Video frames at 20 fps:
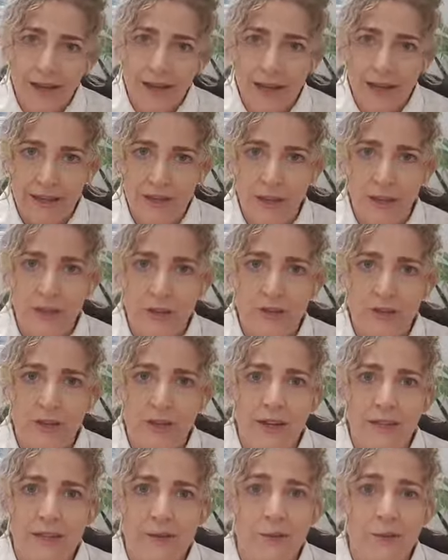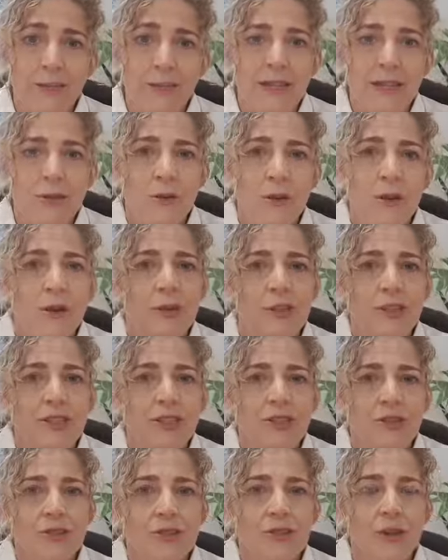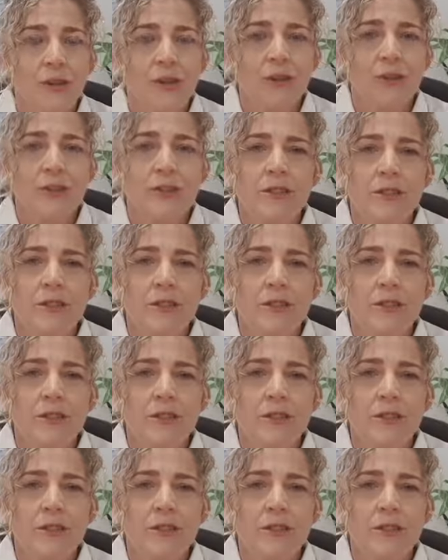and those kinds of mental health issues going on.